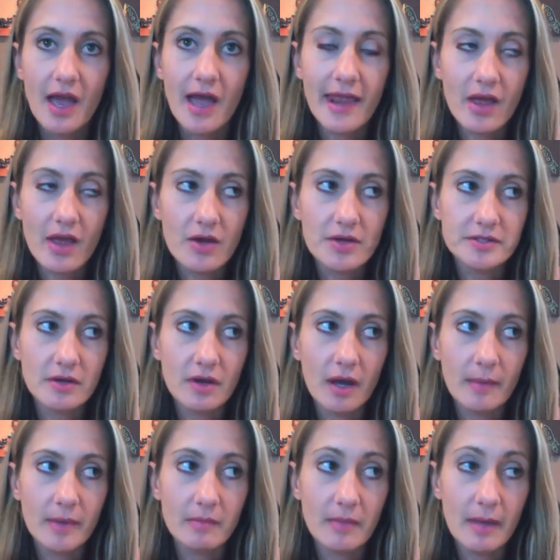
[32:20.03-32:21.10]
And
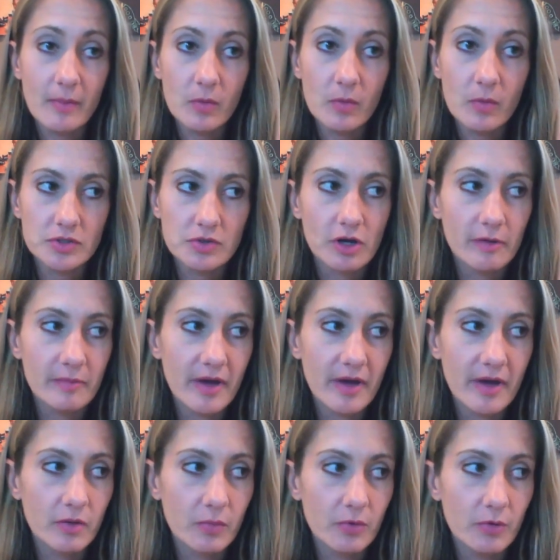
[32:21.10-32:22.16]
I mean, maybe we do come
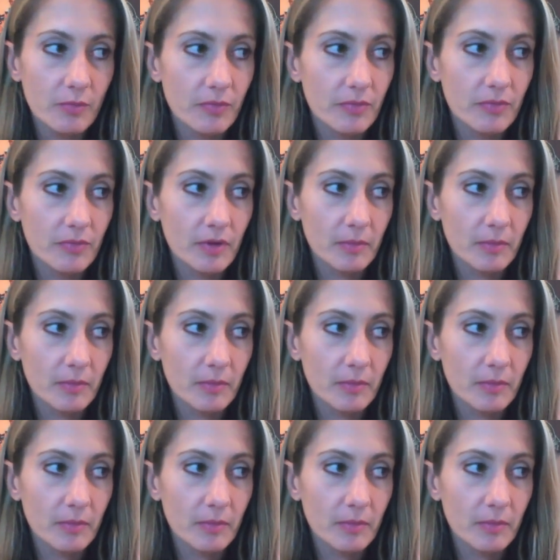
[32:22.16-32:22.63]
out of the womb.